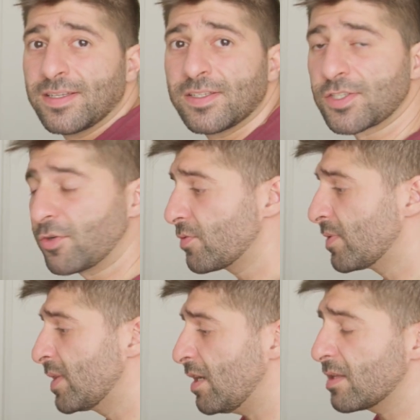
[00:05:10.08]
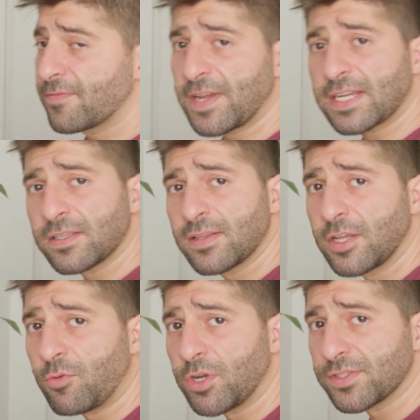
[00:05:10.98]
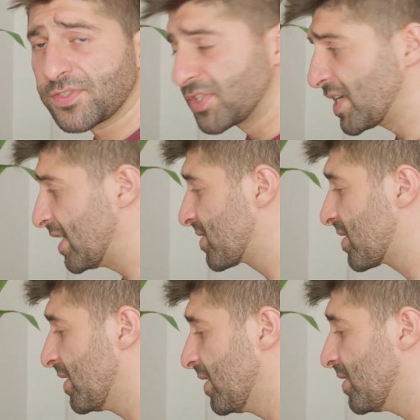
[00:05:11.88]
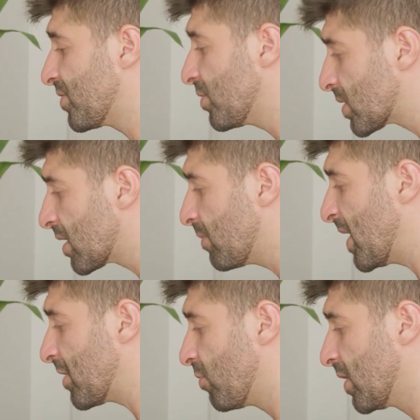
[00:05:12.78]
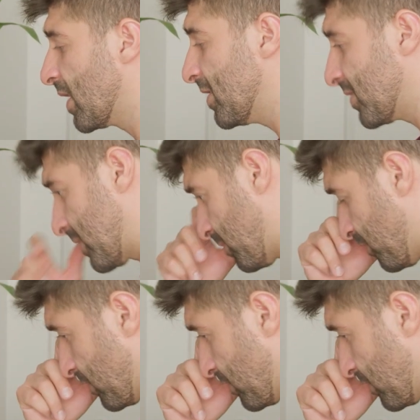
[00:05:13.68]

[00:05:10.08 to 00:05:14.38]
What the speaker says: So the other factor that I want to suggest is using a manual lens.